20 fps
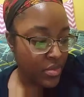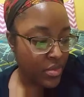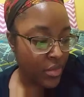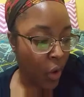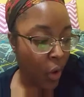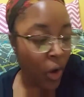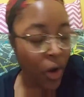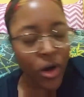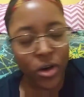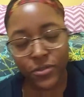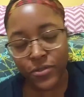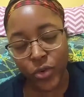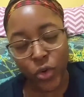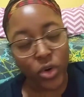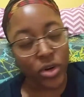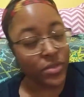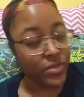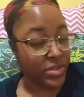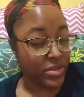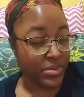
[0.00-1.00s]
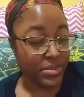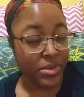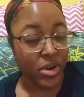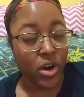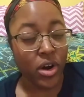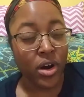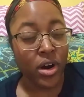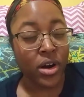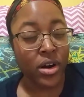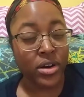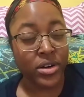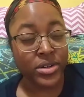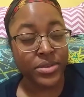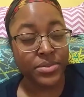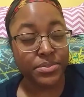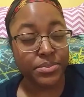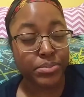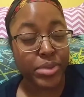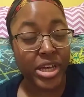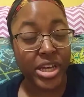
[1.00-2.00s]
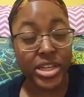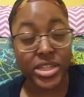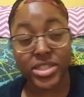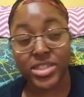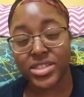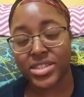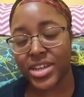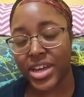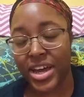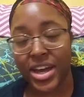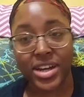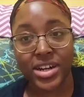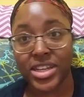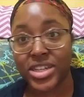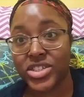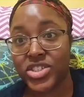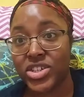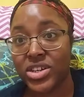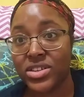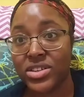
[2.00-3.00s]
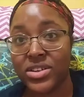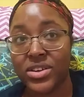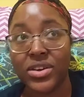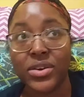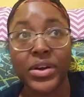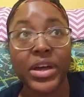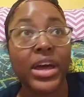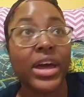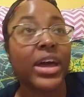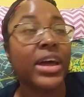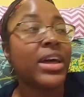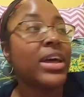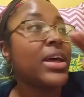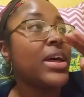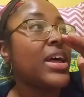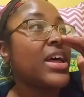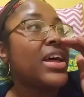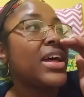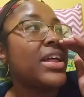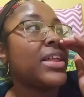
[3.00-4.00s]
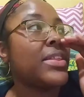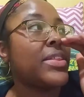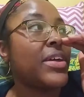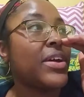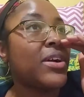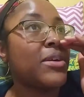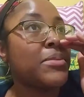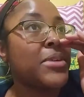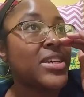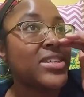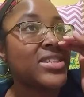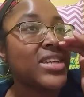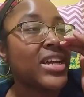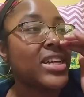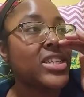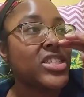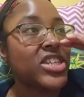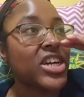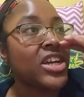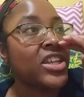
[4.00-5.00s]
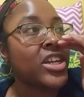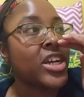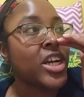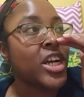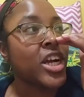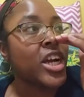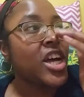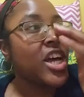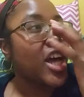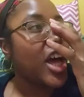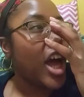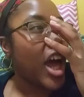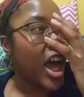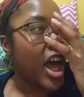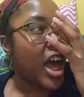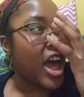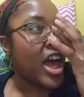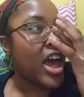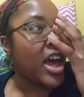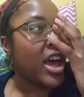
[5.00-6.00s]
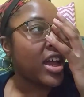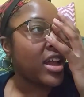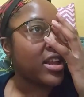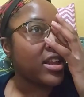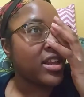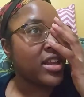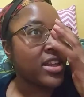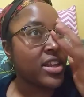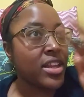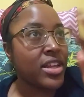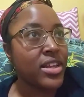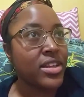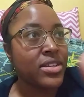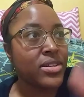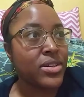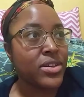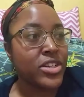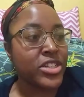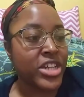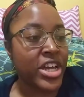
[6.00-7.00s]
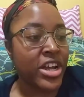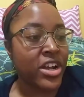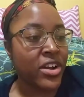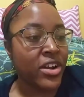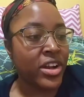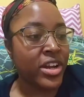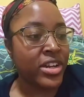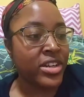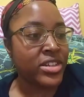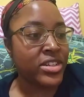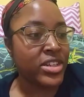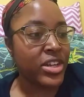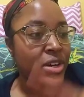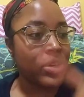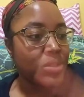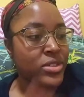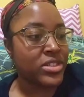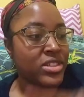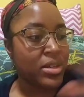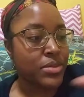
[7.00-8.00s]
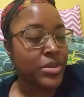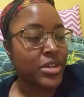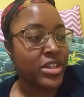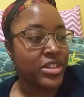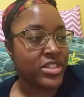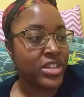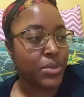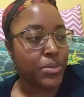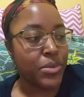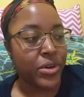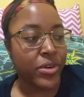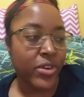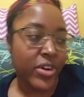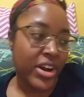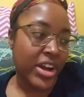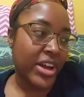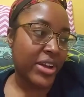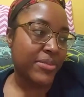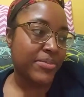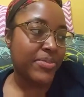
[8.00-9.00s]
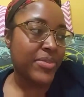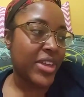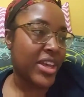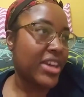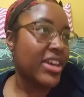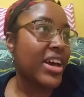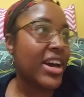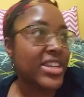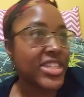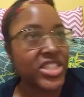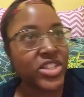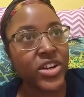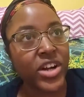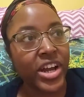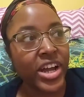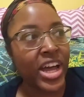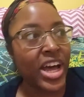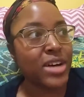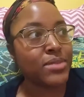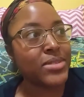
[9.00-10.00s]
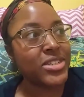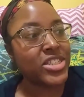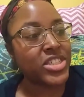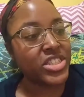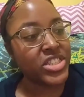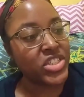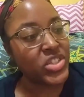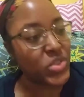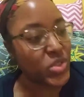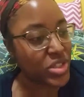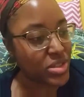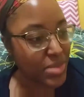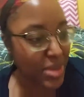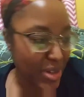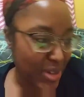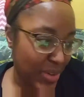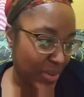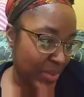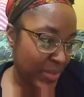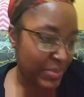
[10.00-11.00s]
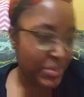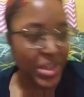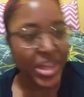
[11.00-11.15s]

All four of them are pissed at each other. Okay, they're pissed at each other, and Darren knows something's up with Craig. He asks Craig, how much did you smuggle?